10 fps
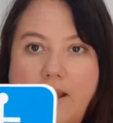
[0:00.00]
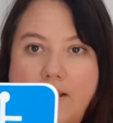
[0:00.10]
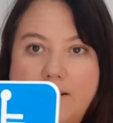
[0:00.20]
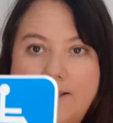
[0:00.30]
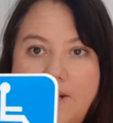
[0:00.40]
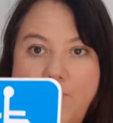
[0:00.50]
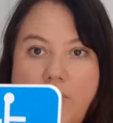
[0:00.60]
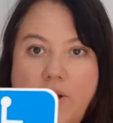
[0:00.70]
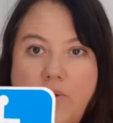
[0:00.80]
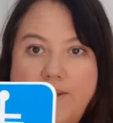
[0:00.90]
Does
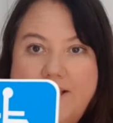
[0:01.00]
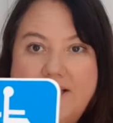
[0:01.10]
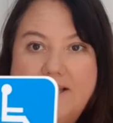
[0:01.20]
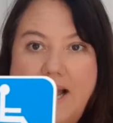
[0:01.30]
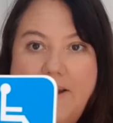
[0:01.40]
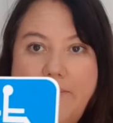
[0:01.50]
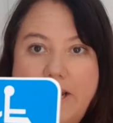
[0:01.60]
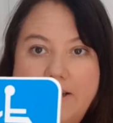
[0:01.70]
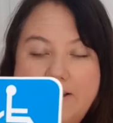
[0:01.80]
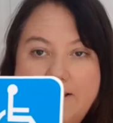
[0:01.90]
anyone know what this sign
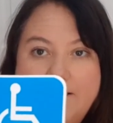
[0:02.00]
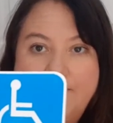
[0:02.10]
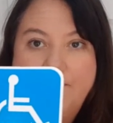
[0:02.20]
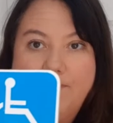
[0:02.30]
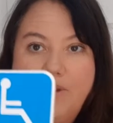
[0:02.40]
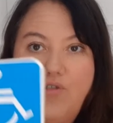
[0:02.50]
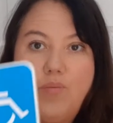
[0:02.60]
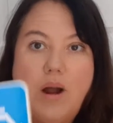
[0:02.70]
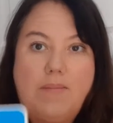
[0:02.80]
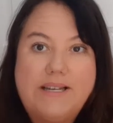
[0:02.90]
means? You've
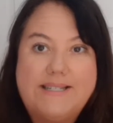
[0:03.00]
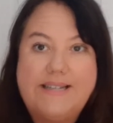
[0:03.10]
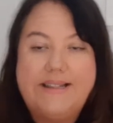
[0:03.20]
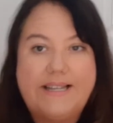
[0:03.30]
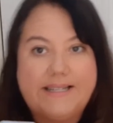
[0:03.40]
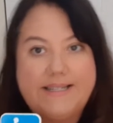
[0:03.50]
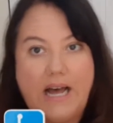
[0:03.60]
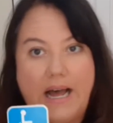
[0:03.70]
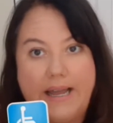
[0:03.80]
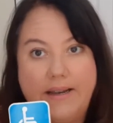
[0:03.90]
probably seen this
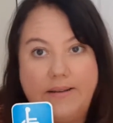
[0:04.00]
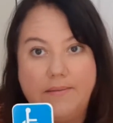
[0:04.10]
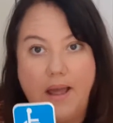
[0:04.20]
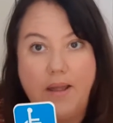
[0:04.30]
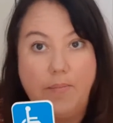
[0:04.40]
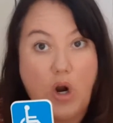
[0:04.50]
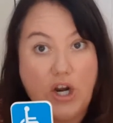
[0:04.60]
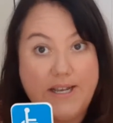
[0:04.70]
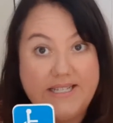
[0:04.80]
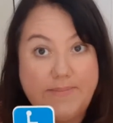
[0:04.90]
sign in
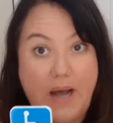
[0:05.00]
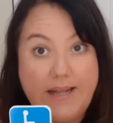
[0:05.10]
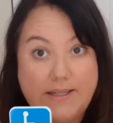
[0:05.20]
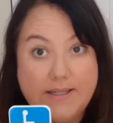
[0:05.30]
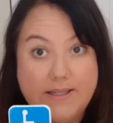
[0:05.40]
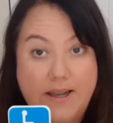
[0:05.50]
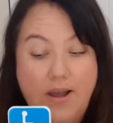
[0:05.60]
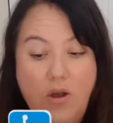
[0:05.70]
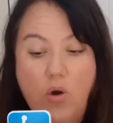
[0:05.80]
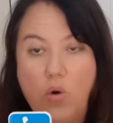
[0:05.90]
parking spots
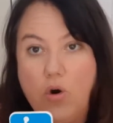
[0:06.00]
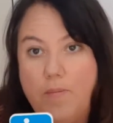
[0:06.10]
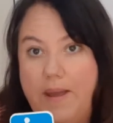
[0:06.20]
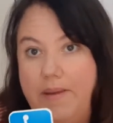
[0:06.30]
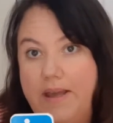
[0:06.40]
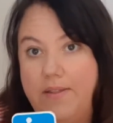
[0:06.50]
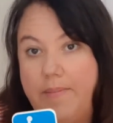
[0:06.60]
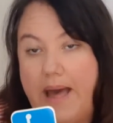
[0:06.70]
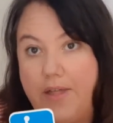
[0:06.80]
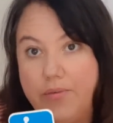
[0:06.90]
or maybe in the
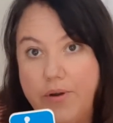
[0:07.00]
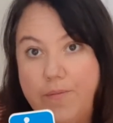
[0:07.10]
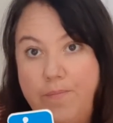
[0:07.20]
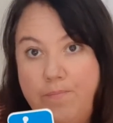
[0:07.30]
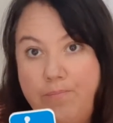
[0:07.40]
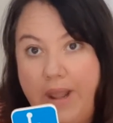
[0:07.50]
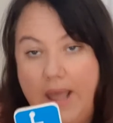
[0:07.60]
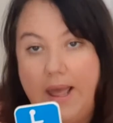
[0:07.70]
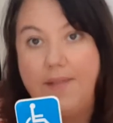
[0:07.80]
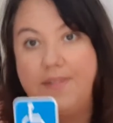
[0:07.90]
bathroom.
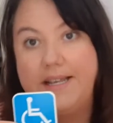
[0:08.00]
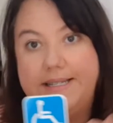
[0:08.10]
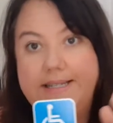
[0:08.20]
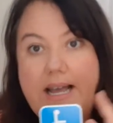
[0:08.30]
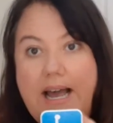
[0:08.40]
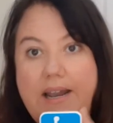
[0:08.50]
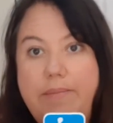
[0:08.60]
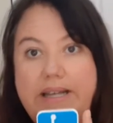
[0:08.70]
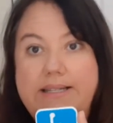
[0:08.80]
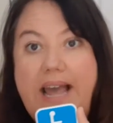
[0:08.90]
This sign
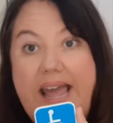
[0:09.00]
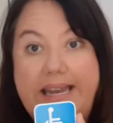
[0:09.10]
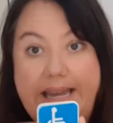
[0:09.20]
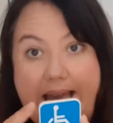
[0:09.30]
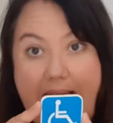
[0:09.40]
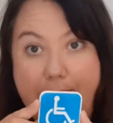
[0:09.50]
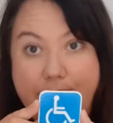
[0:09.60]
means handicap.